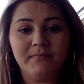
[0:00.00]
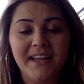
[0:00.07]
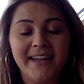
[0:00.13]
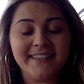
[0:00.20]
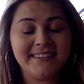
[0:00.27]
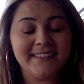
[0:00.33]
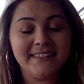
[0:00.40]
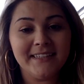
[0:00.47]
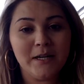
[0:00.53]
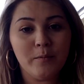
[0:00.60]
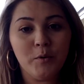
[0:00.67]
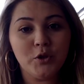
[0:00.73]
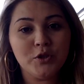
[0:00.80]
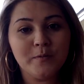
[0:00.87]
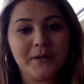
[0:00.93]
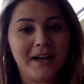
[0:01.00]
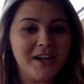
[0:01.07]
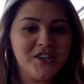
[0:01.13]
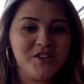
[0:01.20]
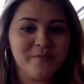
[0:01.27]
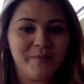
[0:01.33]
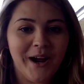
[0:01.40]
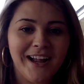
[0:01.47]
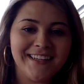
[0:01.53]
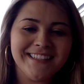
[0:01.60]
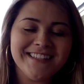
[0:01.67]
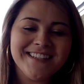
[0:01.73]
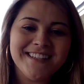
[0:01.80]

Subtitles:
excellent multiplication practice.